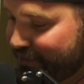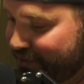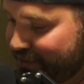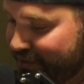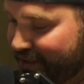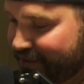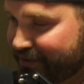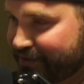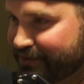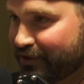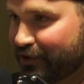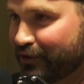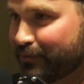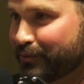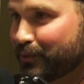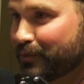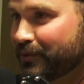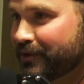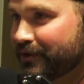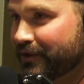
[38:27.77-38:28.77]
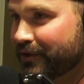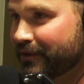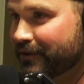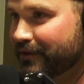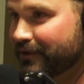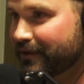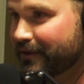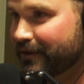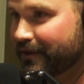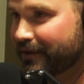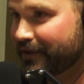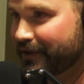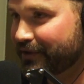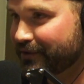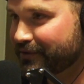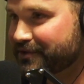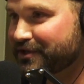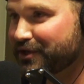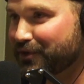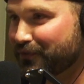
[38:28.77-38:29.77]
and then you got this open window that
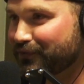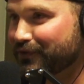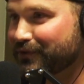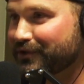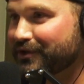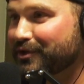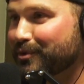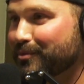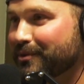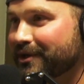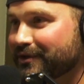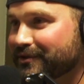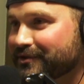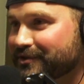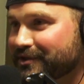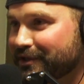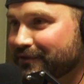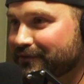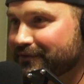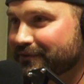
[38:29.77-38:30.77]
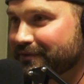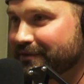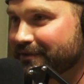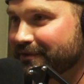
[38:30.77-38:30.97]
you're just gonna feel good about yourself.